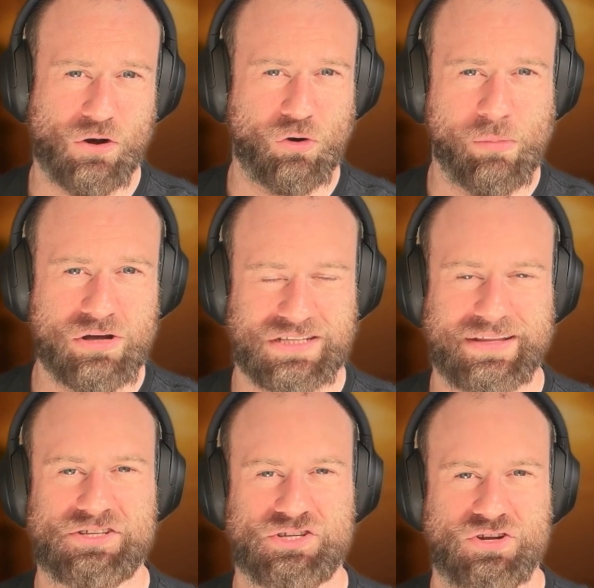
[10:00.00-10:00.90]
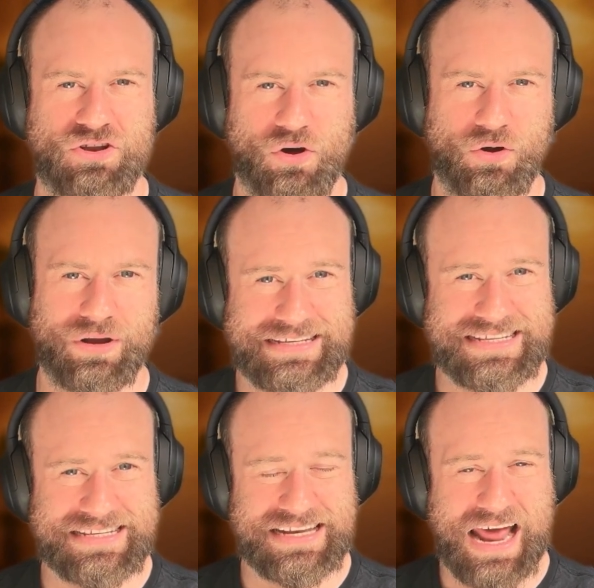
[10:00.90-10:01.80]
almost lets you know
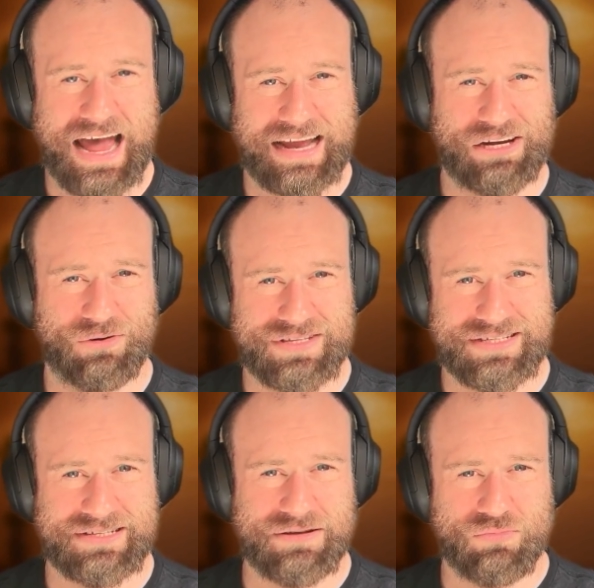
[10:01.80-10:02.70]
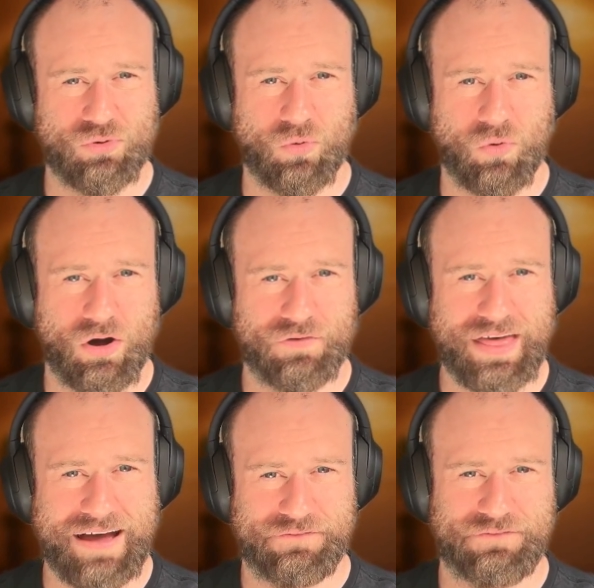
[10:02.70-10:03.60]
this is an accurate symbol of
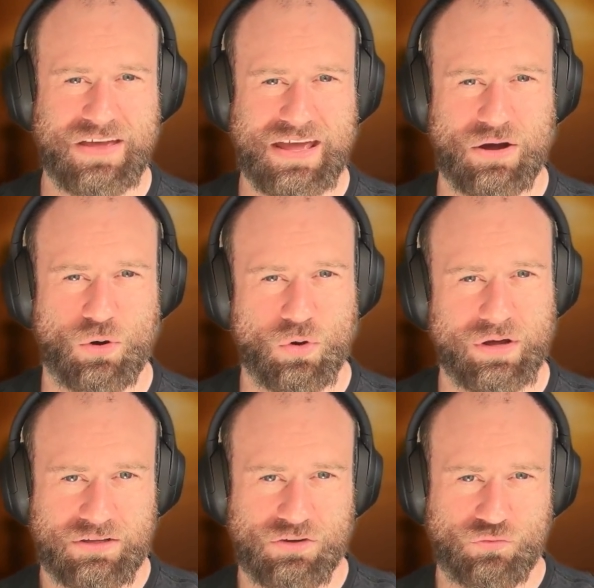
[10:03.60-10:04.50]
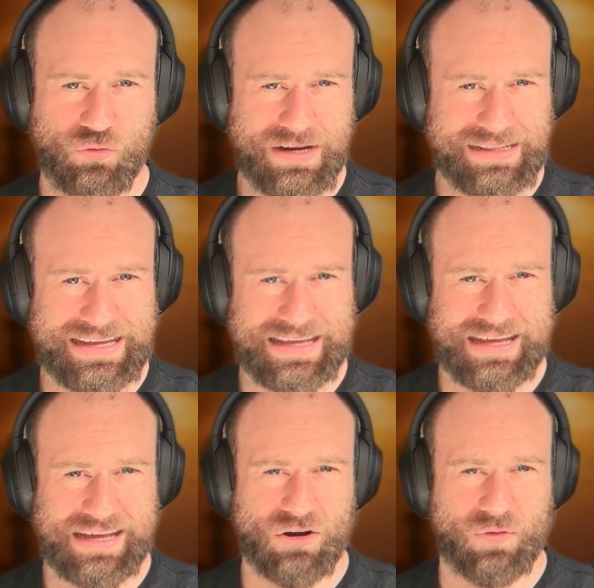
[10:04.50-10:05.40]
that fear, or you've really
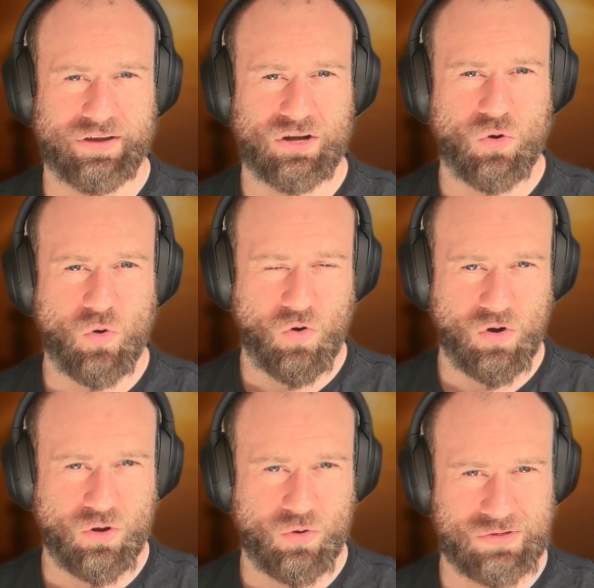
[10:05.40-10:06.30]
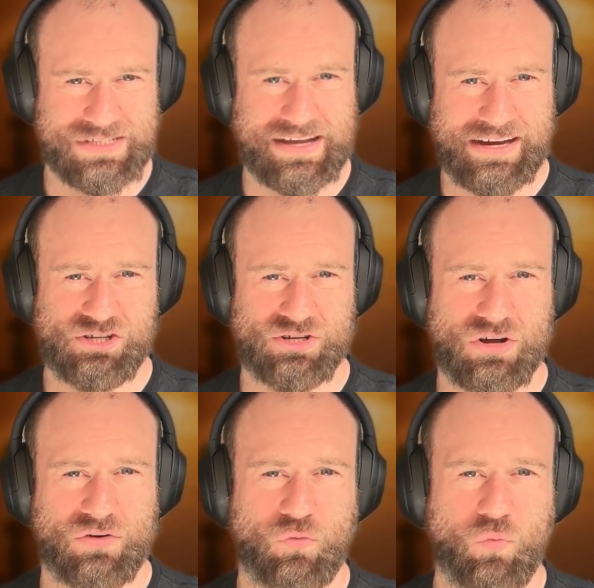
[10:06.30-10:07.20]
hit on the core
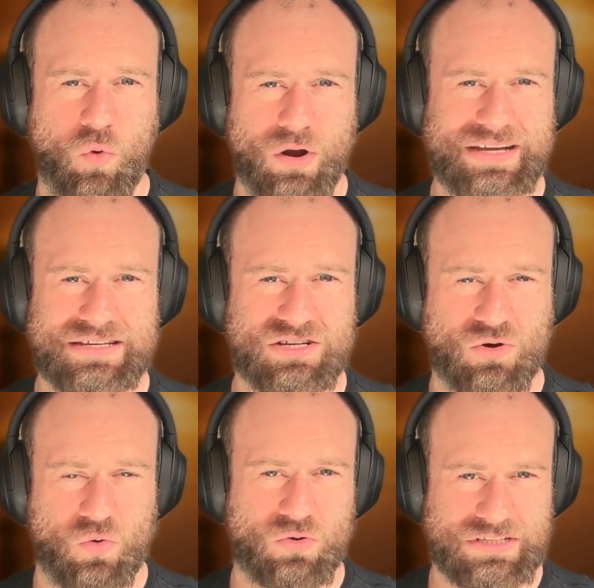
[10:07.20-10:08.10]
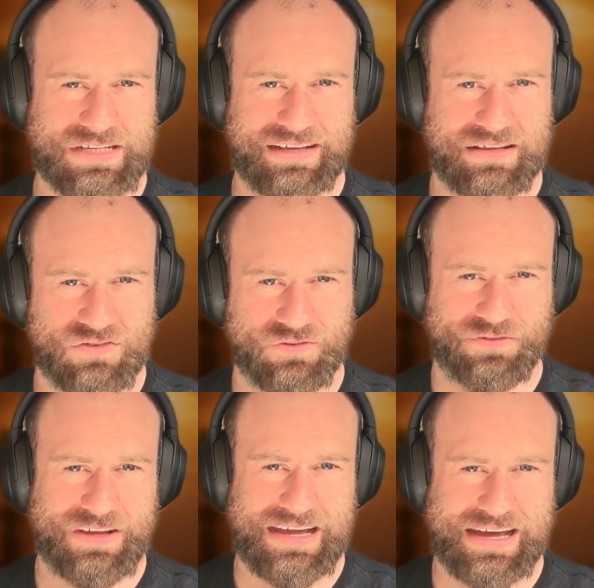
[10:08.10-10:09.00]
causation of what is causing this
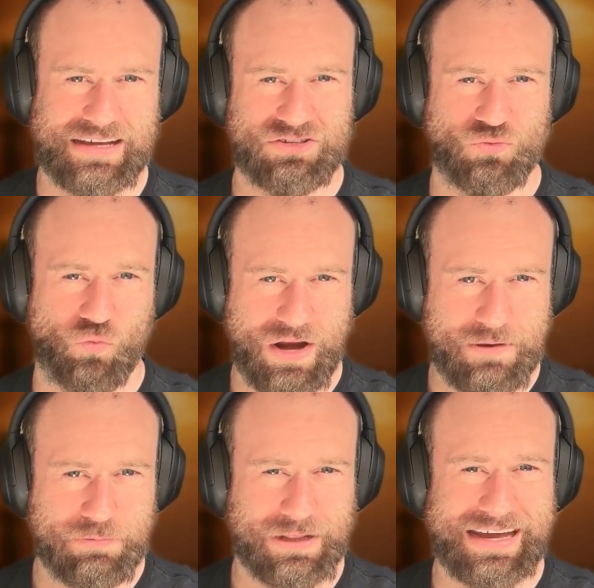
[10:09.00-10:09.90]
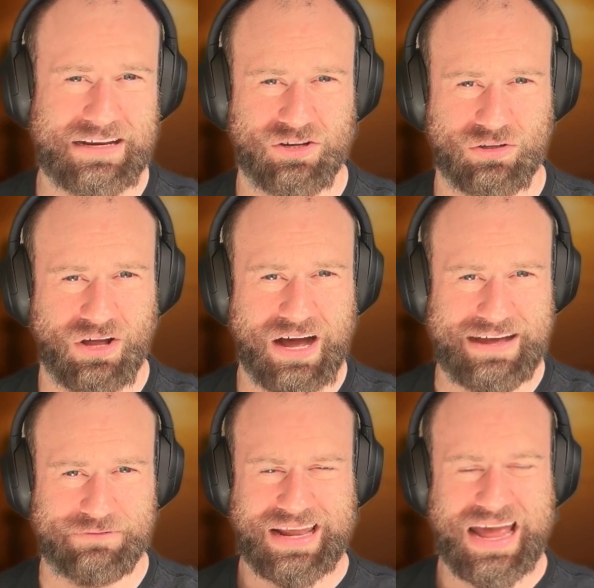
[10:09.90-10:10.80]
fear to replay in your life.